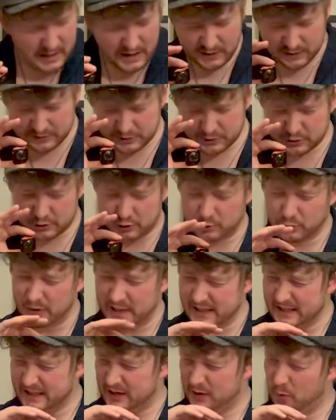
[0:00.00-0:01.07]
I also
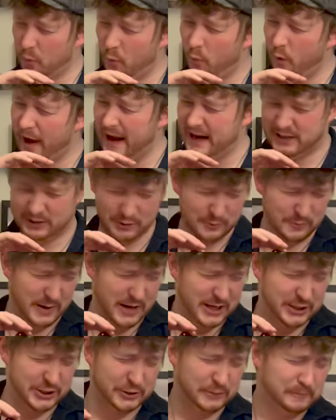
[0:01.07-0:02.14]
sweetened it way too
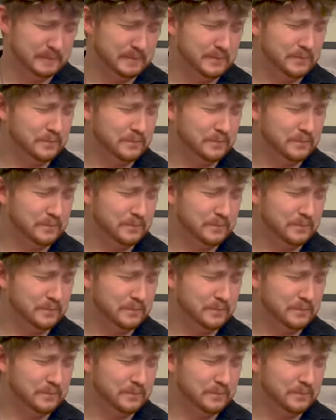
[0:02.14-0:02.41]
much.